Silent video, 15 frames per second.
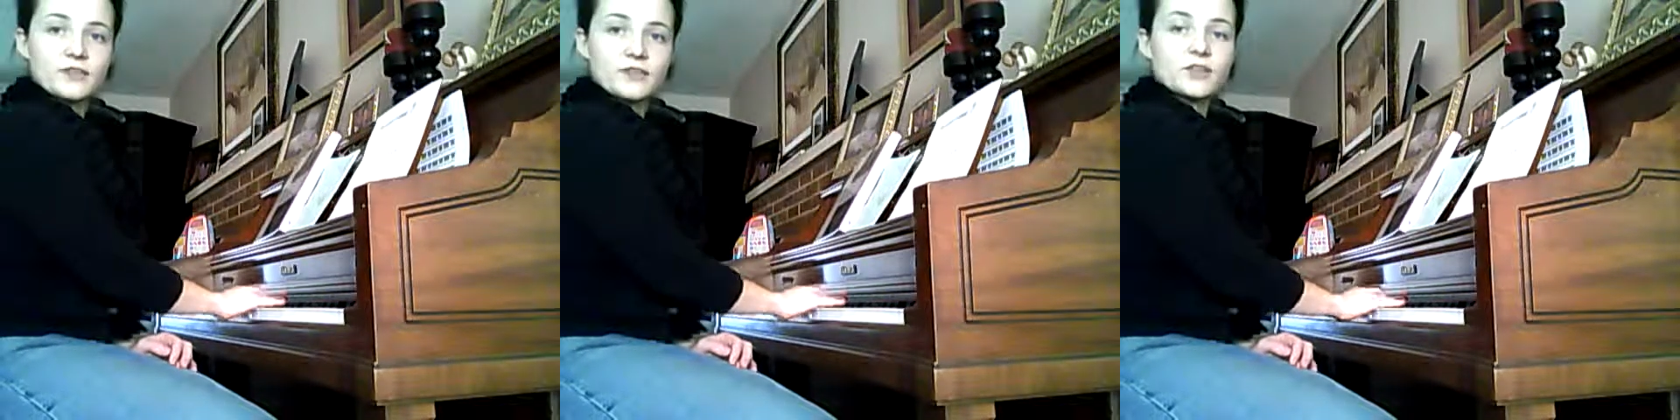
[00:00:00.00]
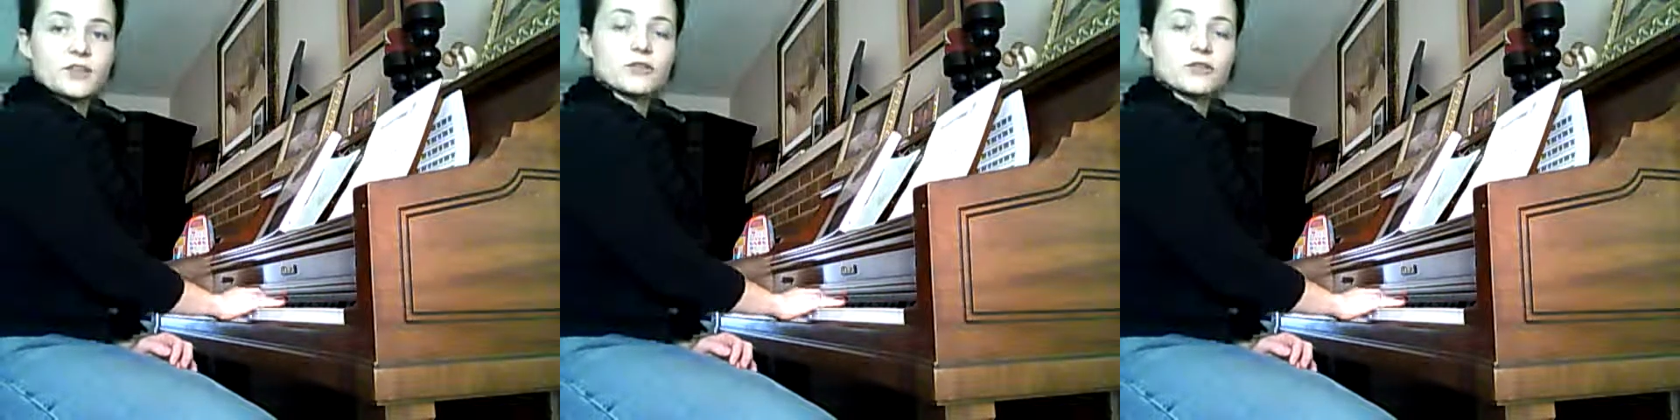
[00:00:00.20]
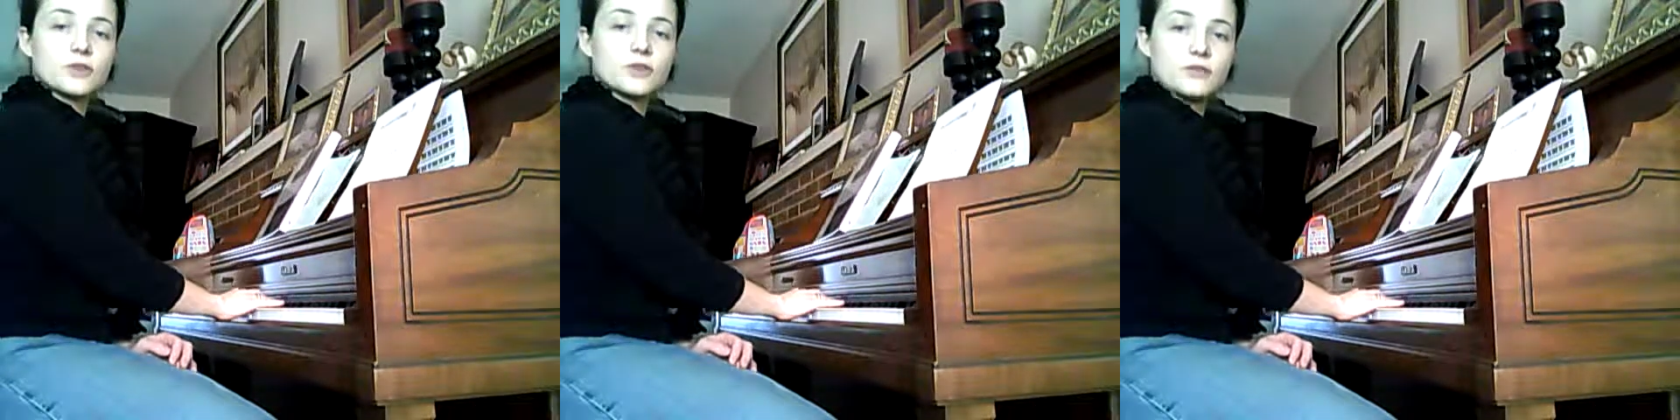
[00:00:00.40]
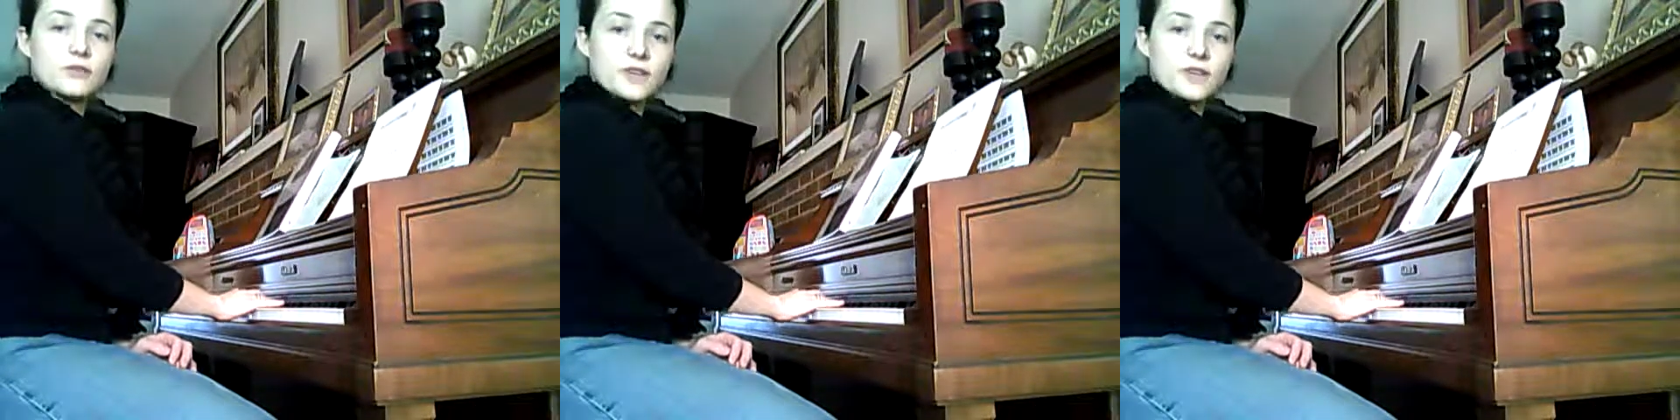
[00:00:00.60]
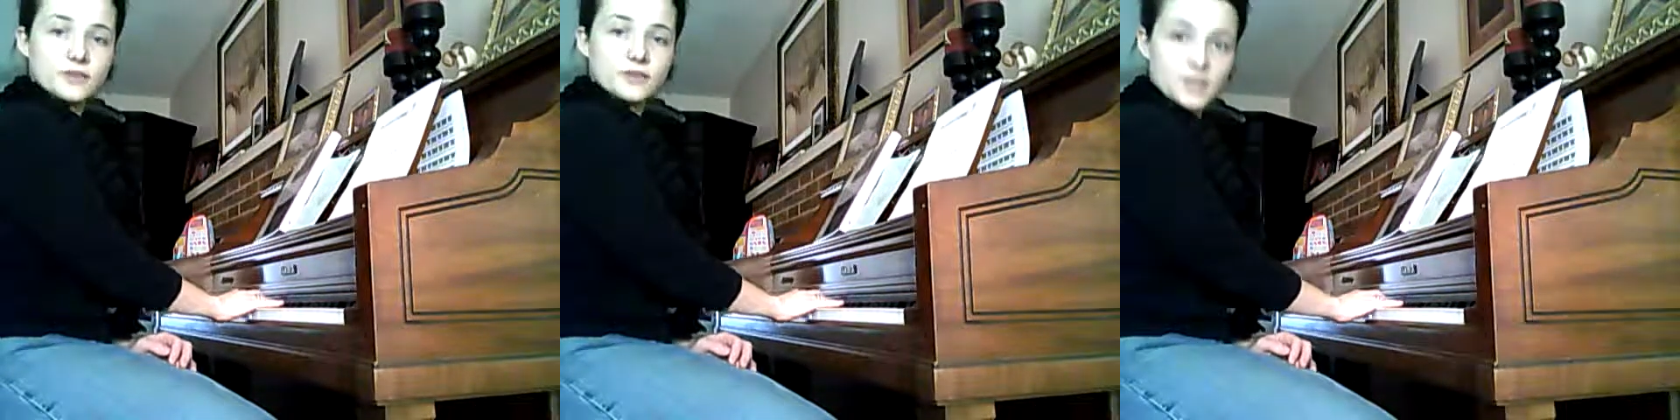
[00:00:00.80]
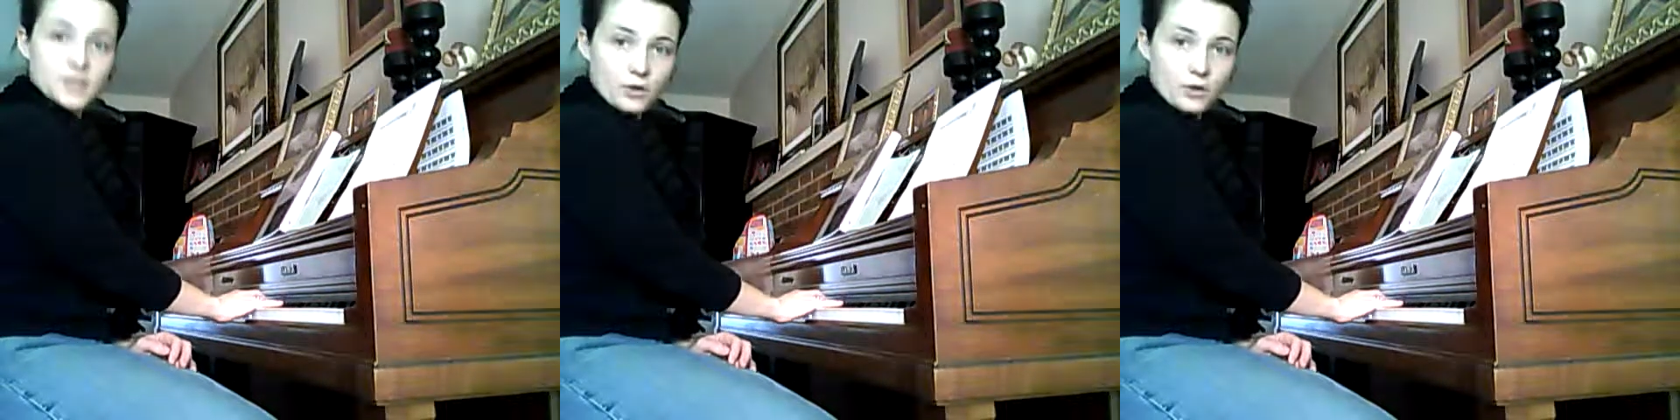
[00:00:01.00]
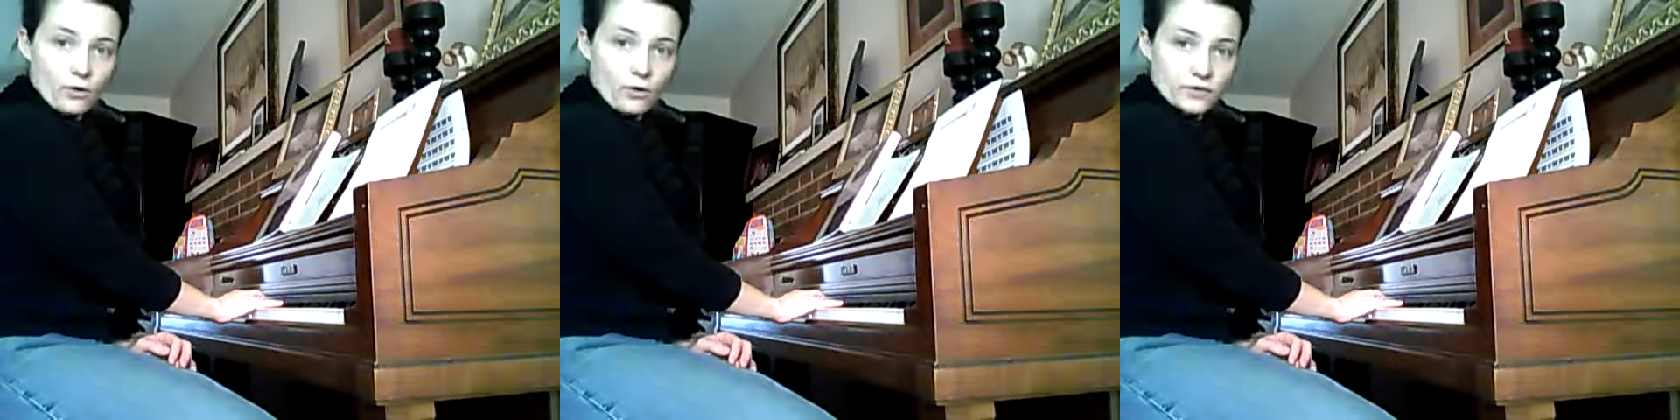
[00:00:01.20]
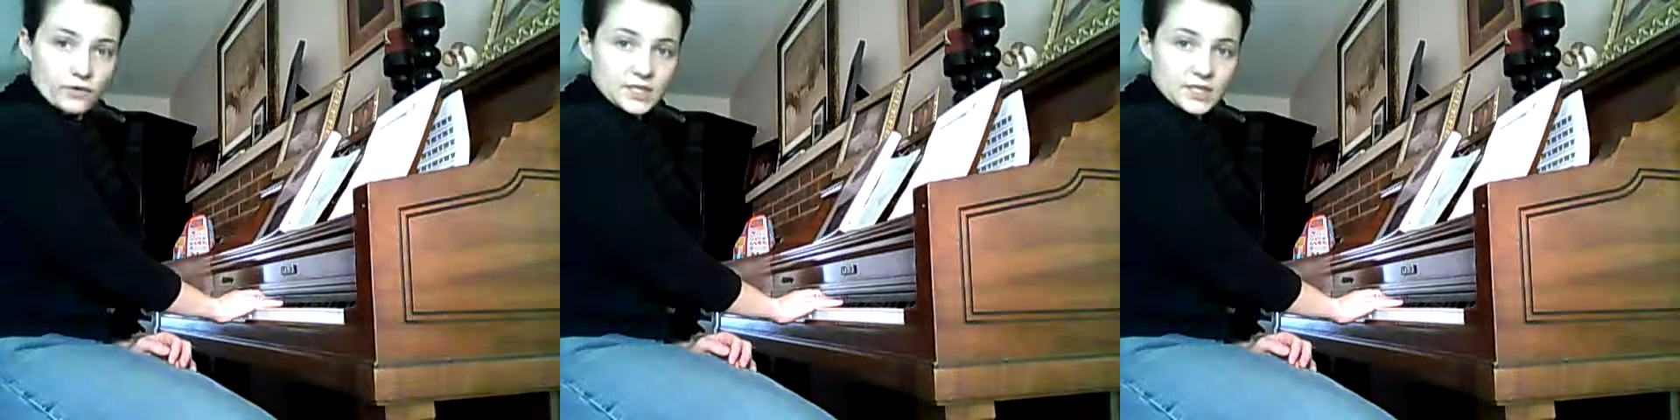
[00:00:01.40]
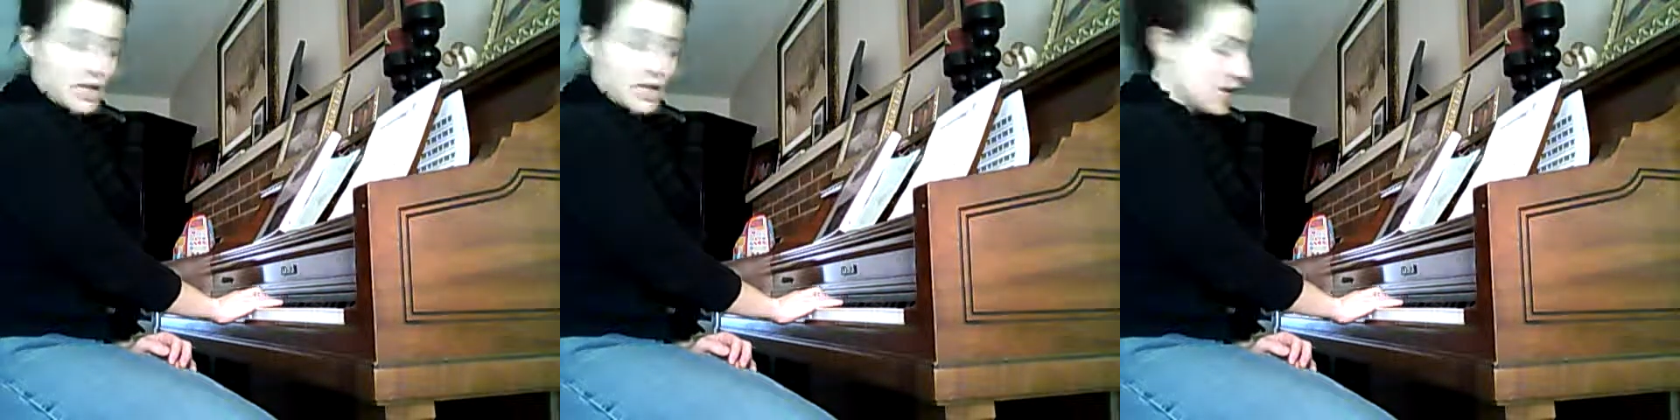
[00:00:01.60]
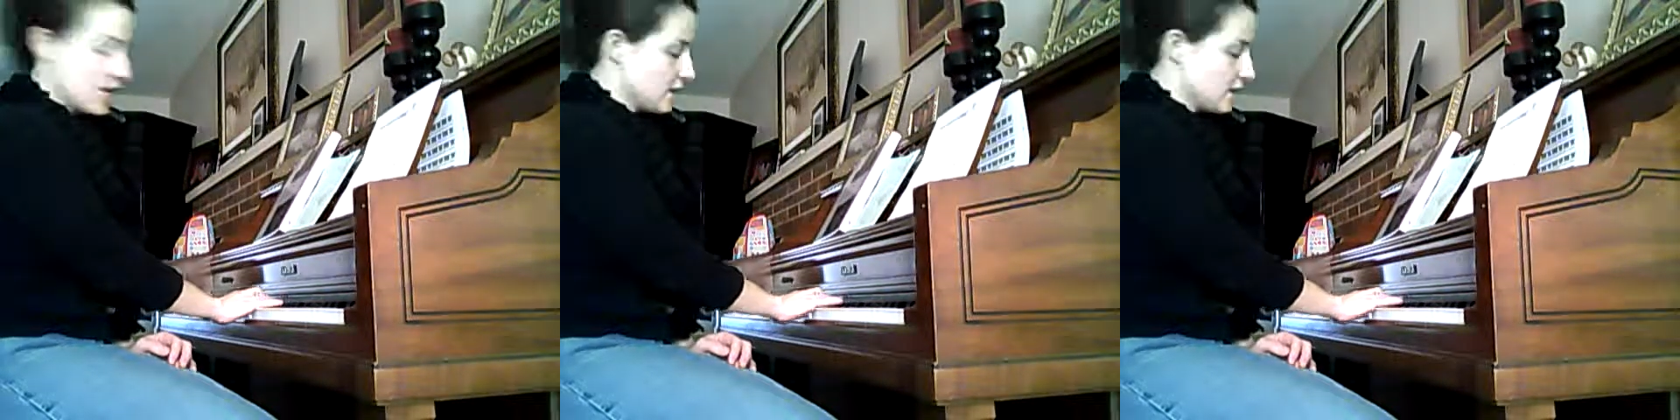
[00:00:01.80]
Then your third finger is going to go over to
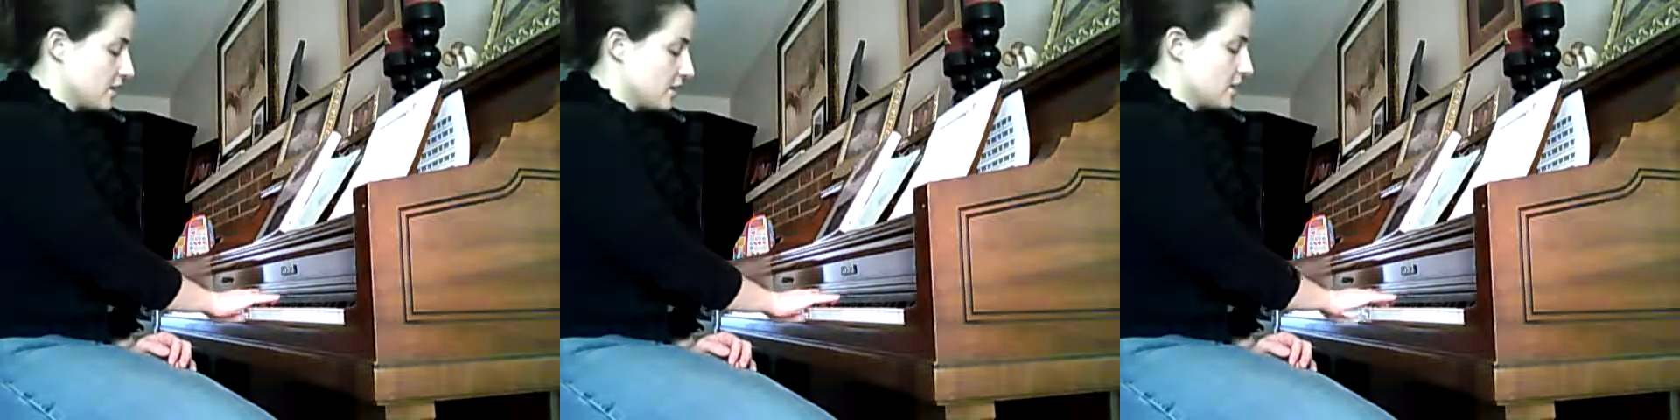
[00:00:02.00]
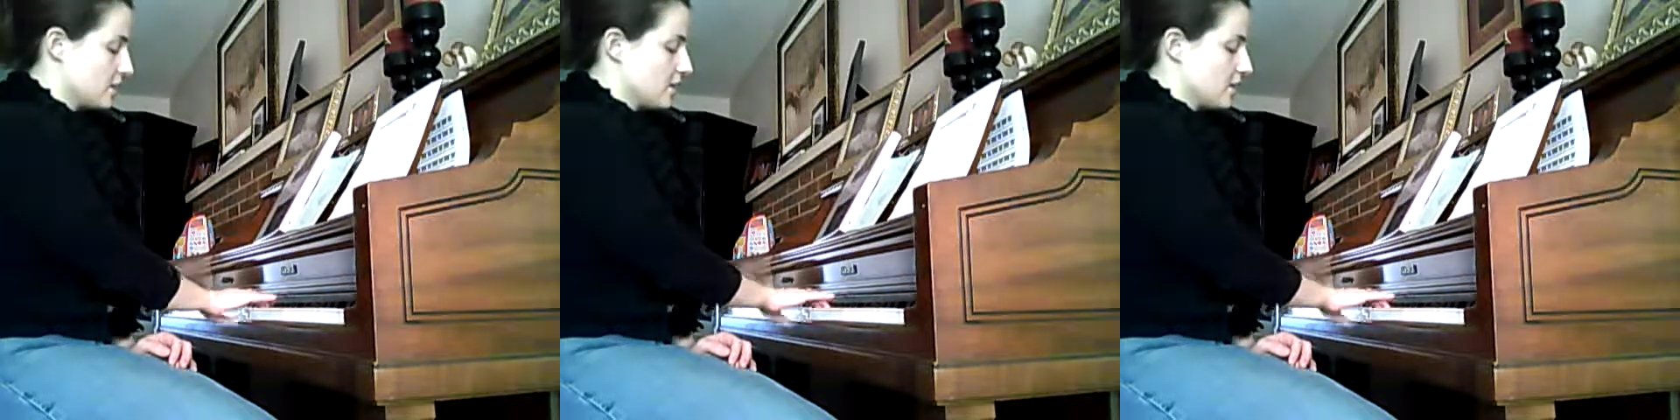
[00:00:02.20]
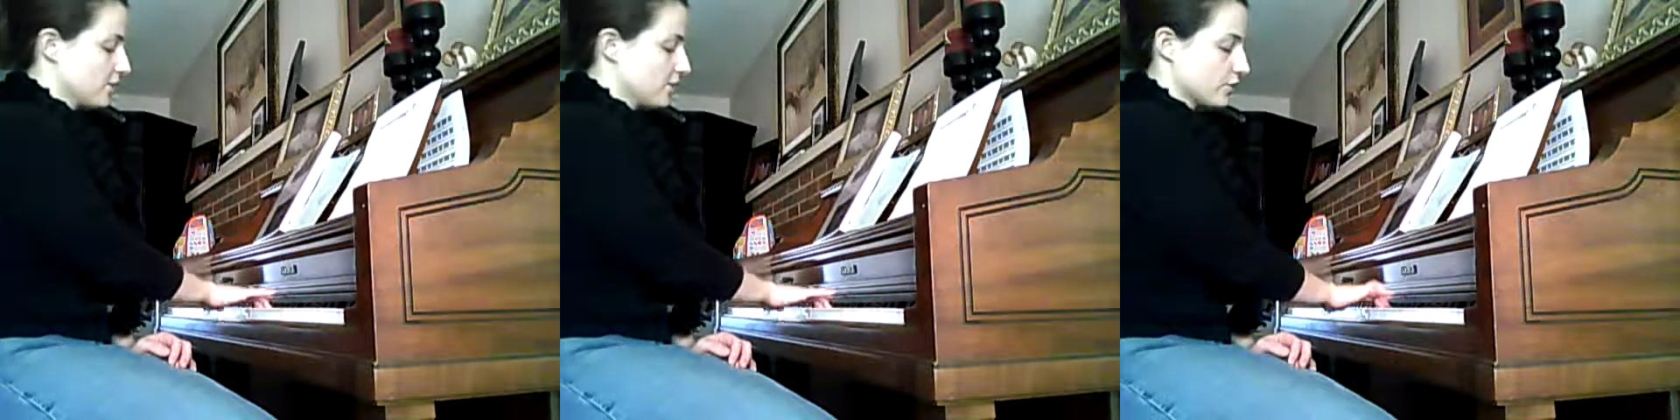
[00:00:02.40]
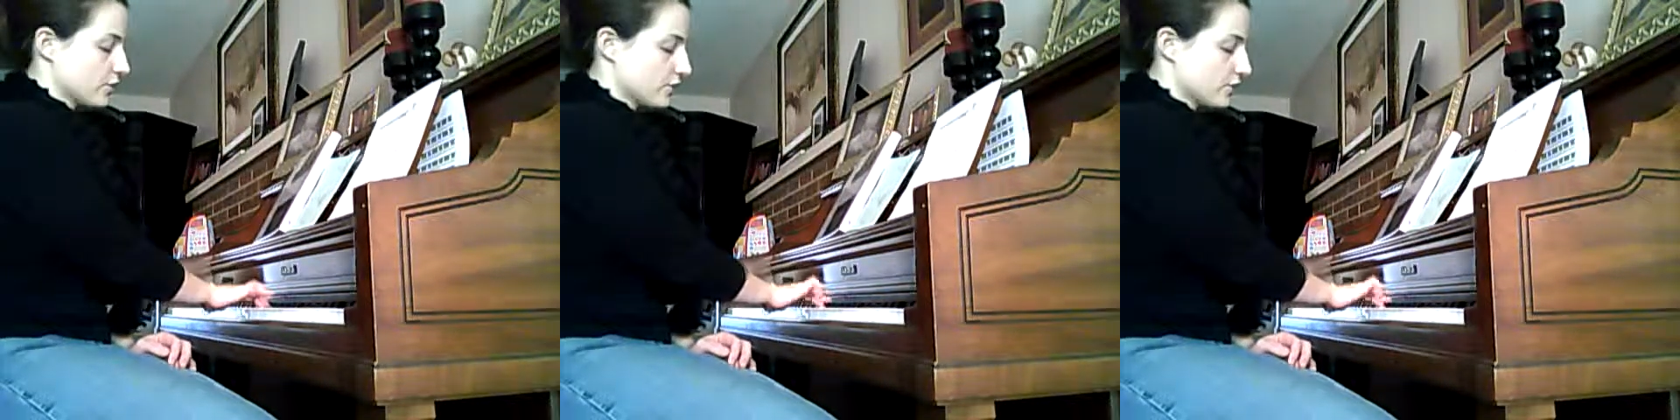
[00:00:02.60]
E. Third